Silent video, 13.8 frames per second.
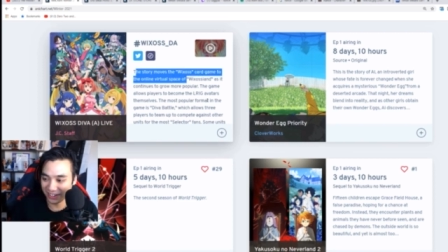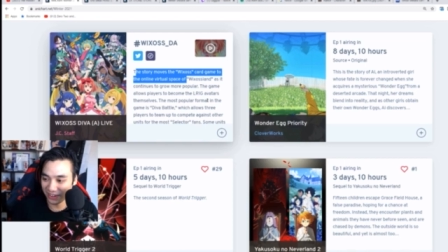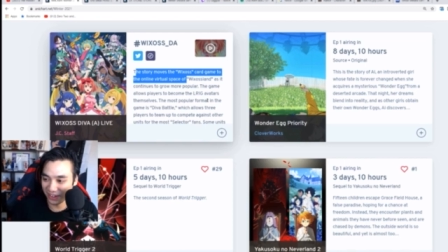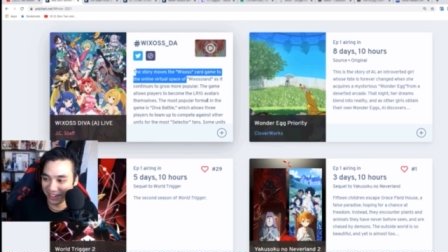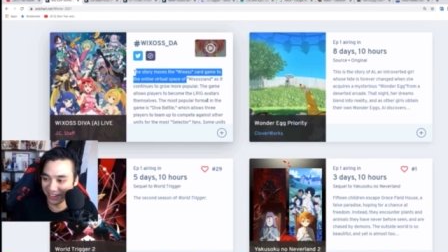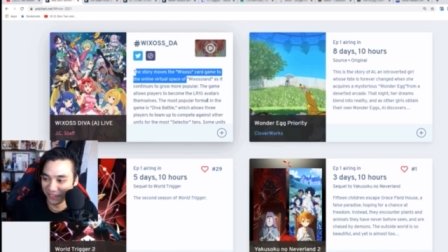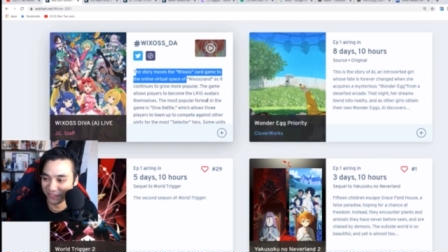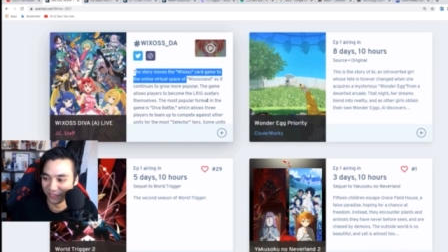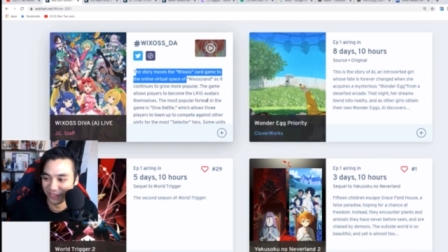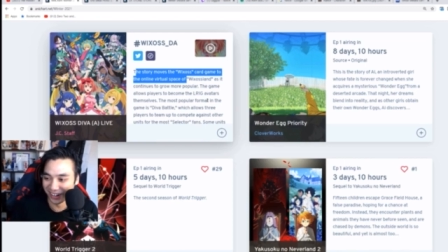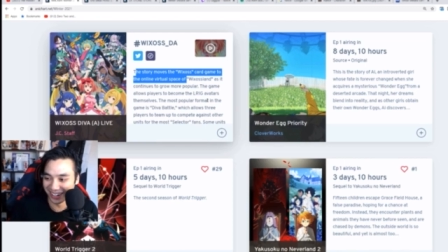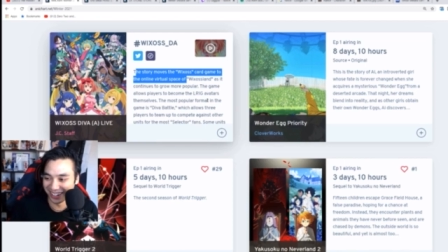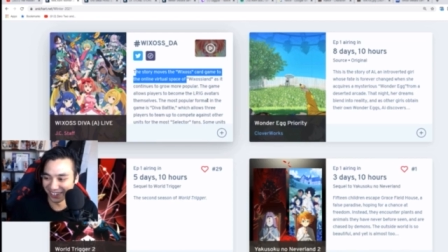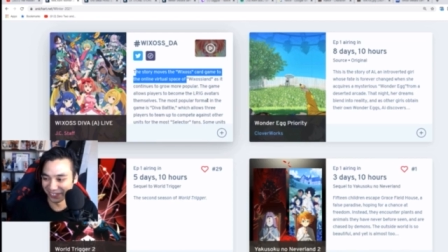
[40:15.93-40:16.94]

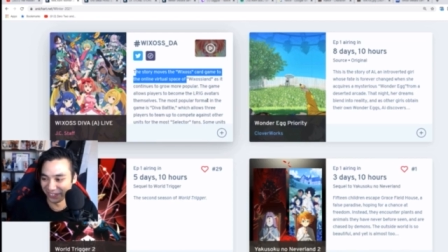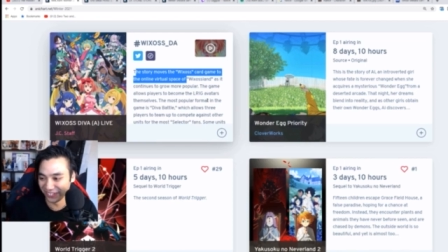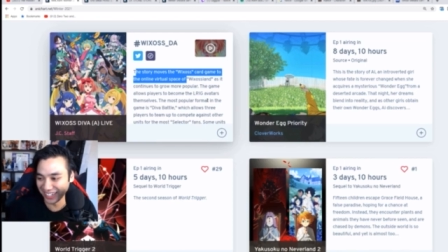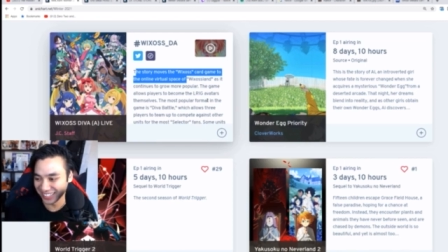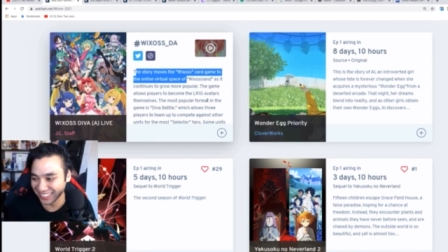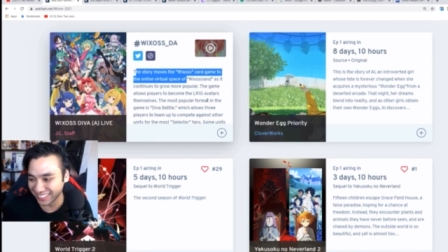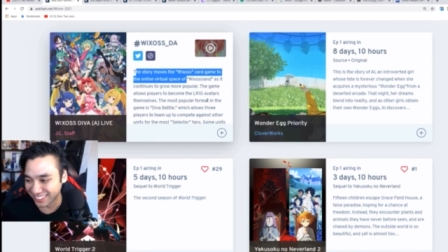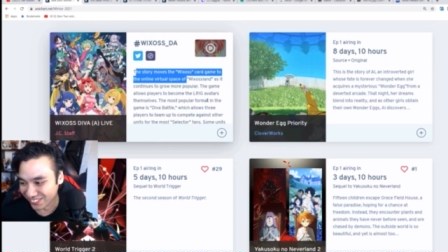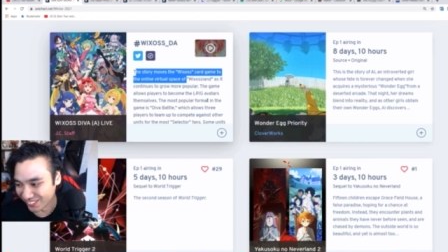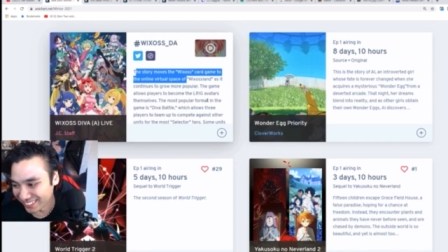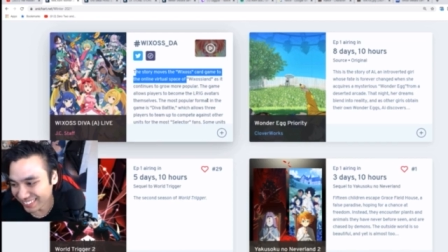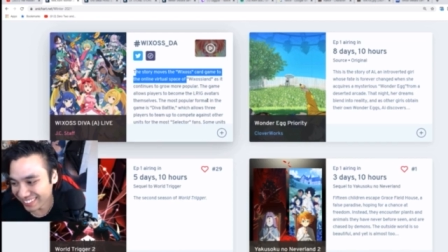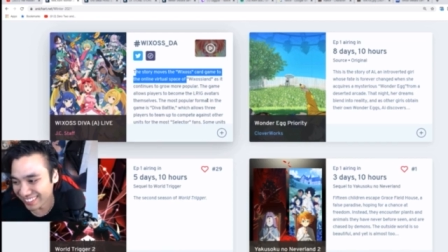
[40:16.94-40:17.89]
Vsauce.